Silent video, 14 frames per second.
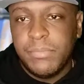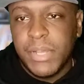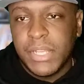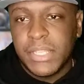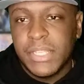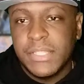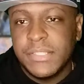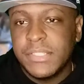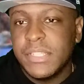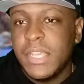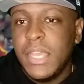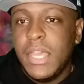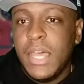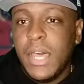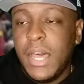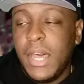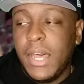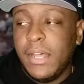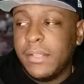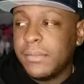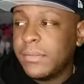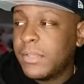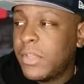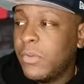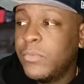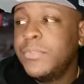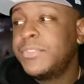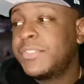buckets. Uh,
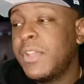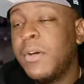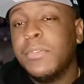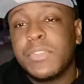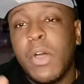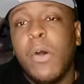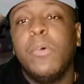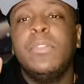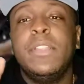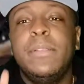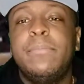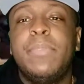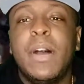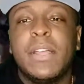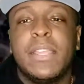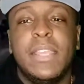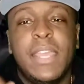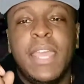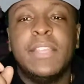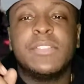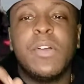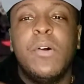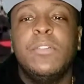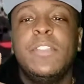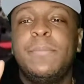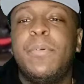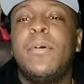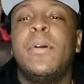Caruso's only bucket and his
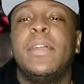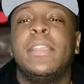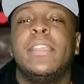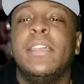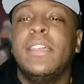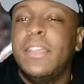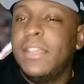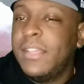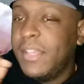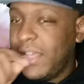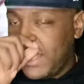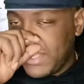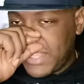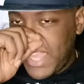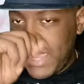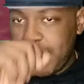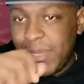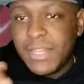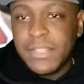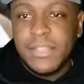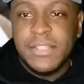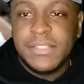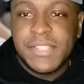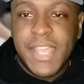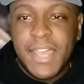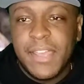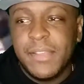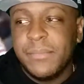only point uh, came at a good
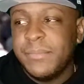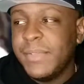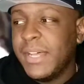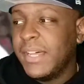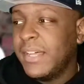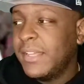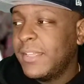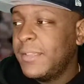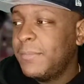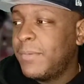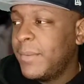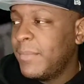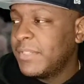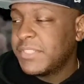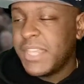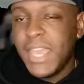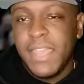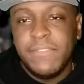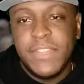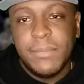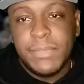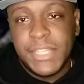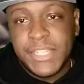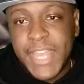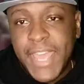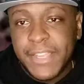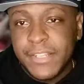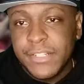time. Uh, he pretty much gave them the
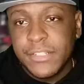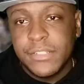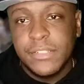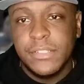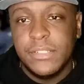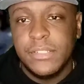dagger